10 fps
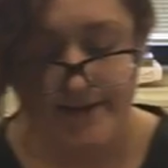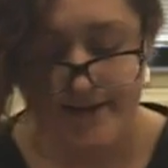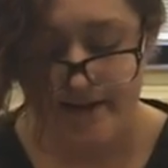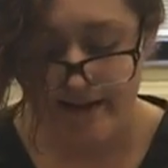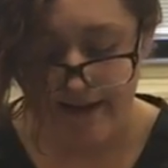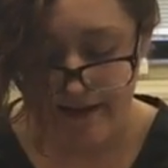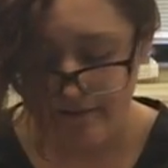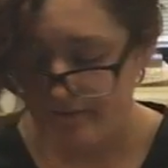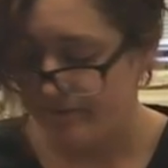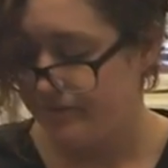is clean,
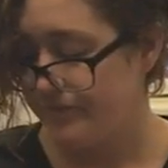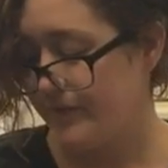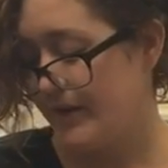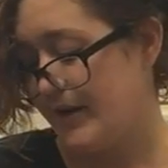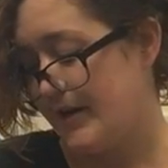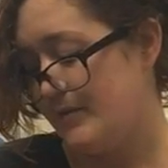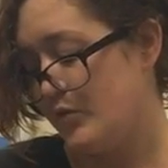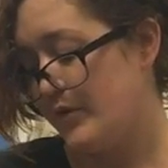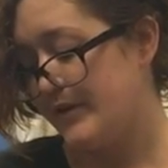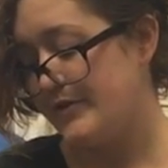I am
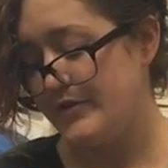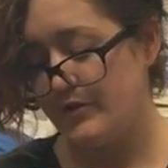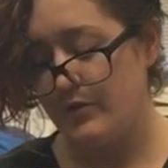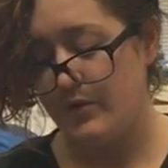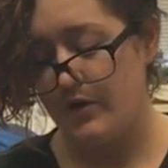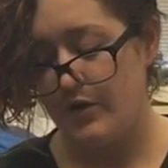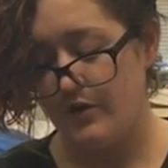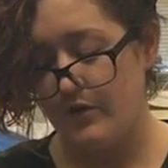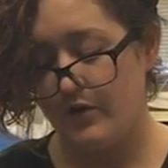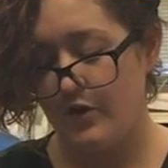going to
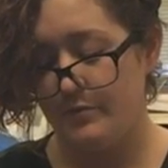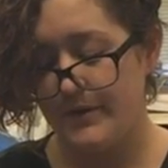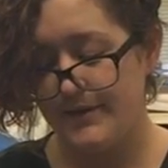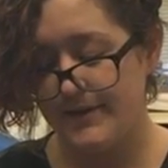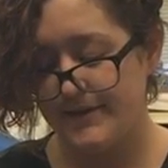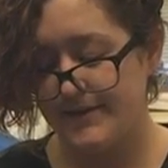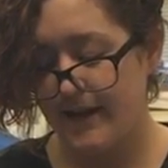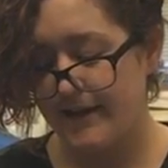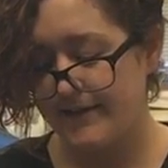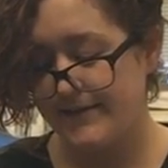open this
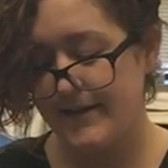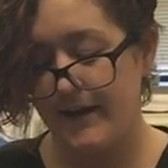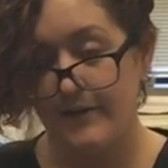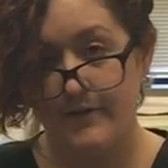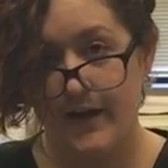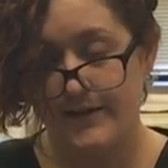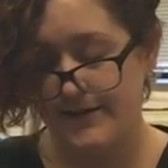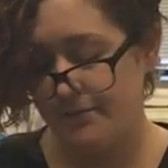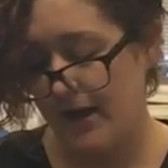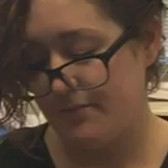second set of cotton
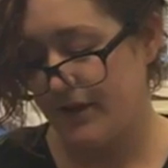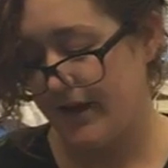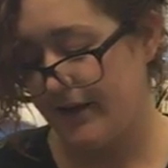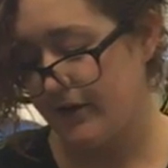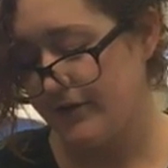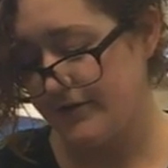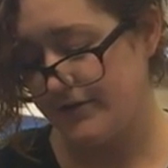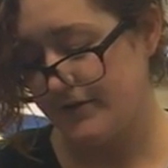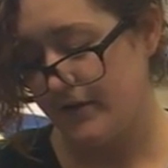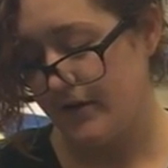tipped applicators.
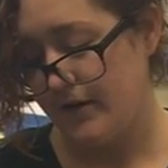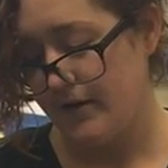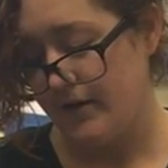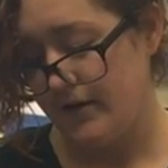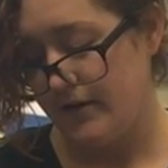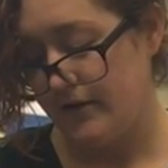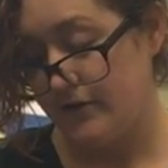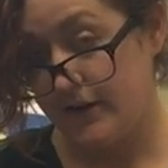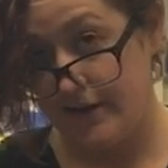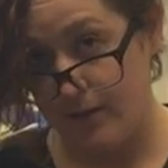
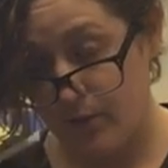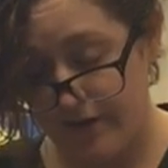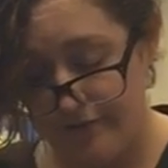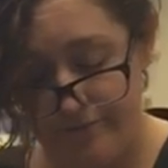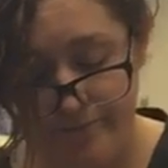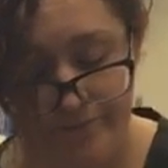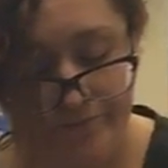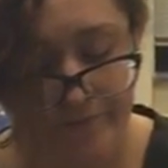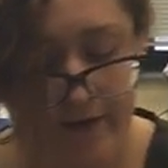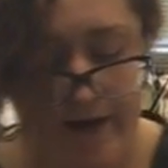Only need one.
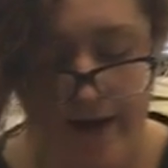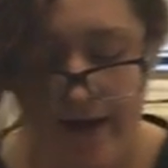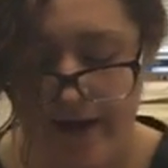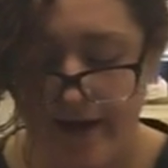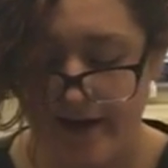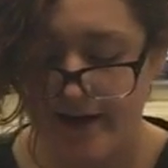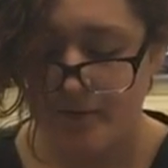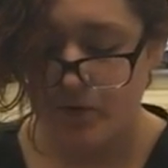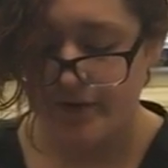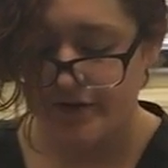And
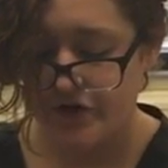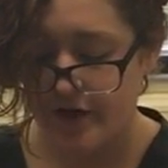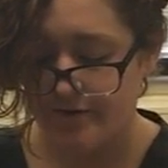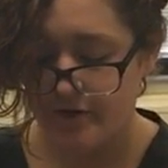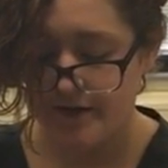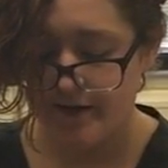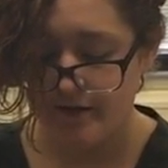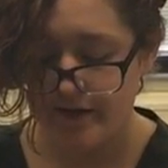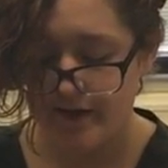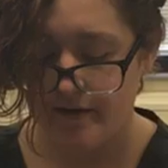I'm going to check for
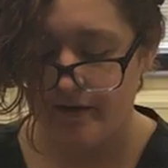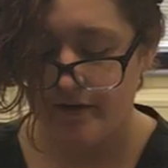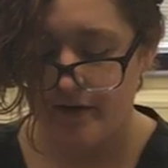tunneling,